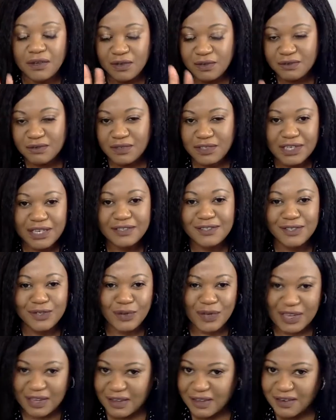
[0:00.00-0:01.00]
Oh, let's
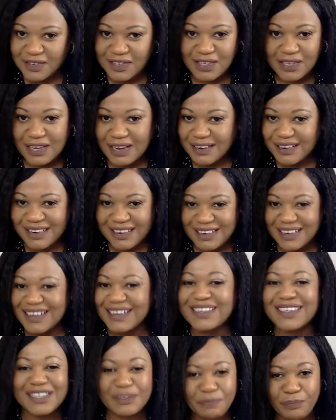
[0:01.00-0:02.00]
not get into that. Uh,
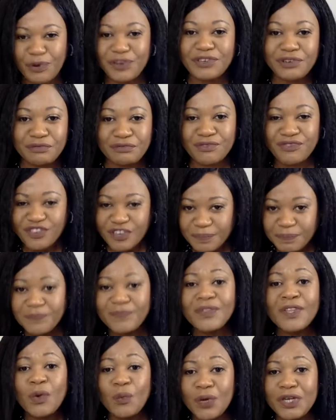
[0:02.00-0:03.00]
pretty gruesome.
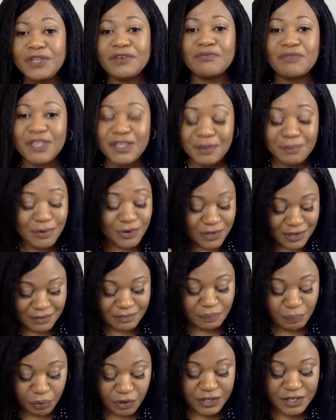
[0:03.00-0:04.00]
When you read the book,
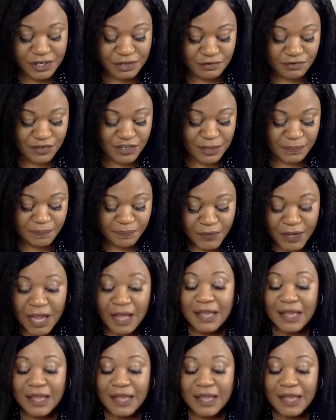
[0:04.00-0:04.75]
pretty gruesome.